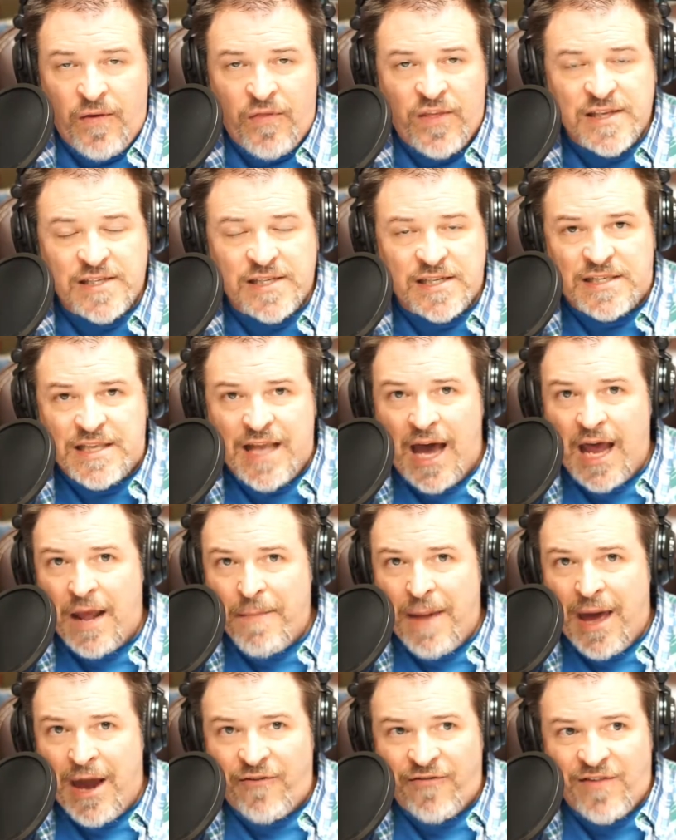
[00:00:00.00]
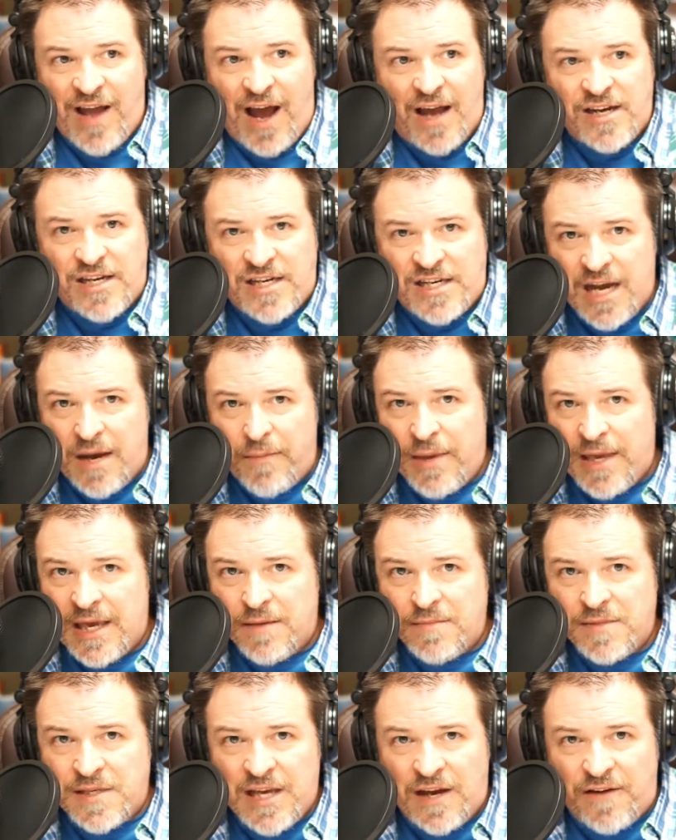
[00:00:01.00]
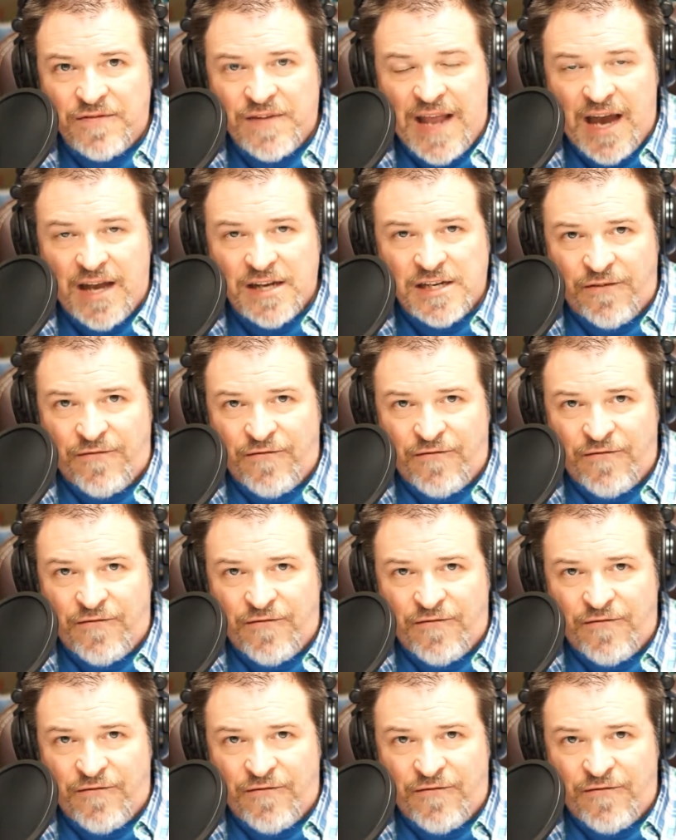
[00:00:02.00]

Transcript: This is not a matter of God dumbing himself down